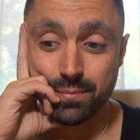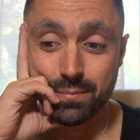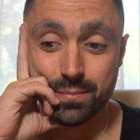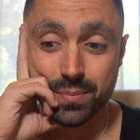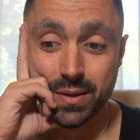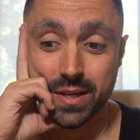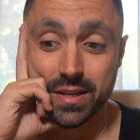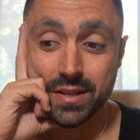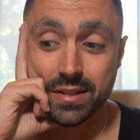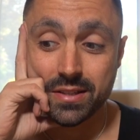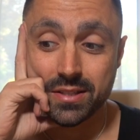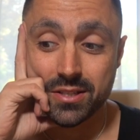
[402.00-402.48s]

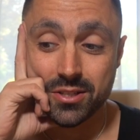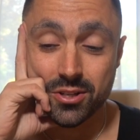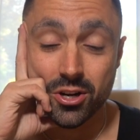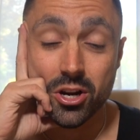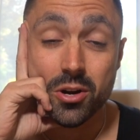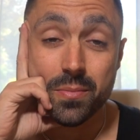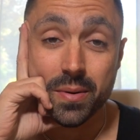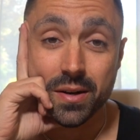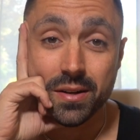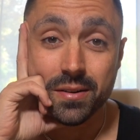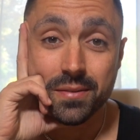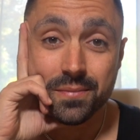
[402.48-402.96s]
Being
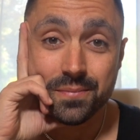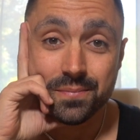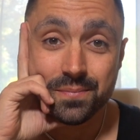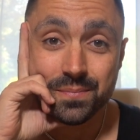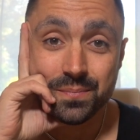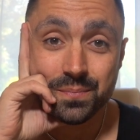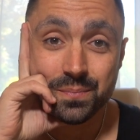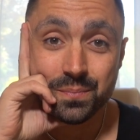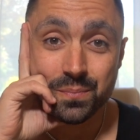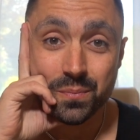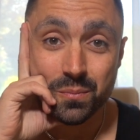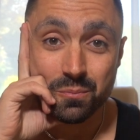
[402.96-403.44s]
sober
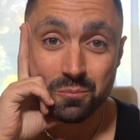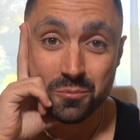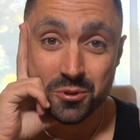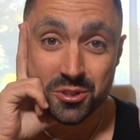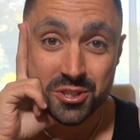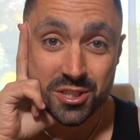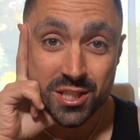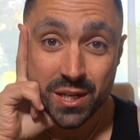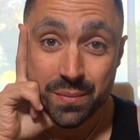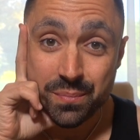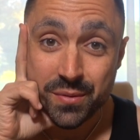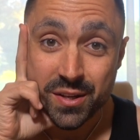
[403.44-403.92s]

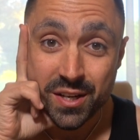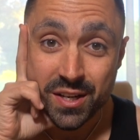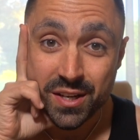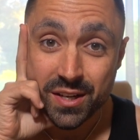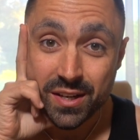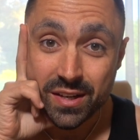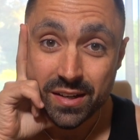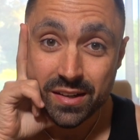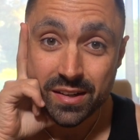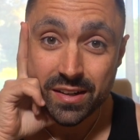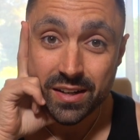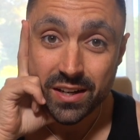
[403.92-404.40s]
was
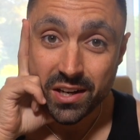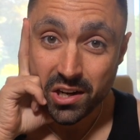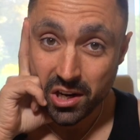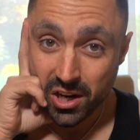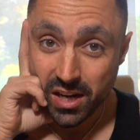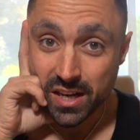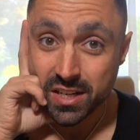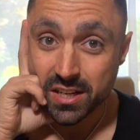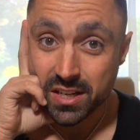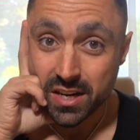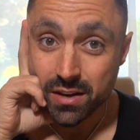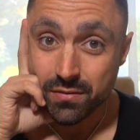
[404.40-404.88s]
something
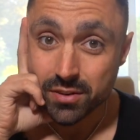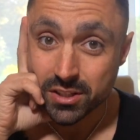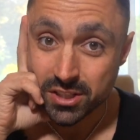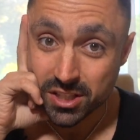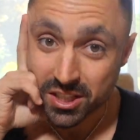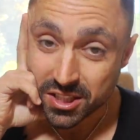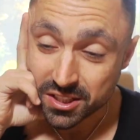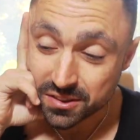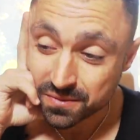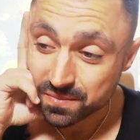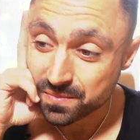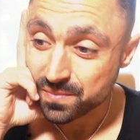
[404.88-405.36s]
I had never
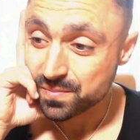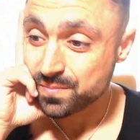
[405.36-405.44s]
done.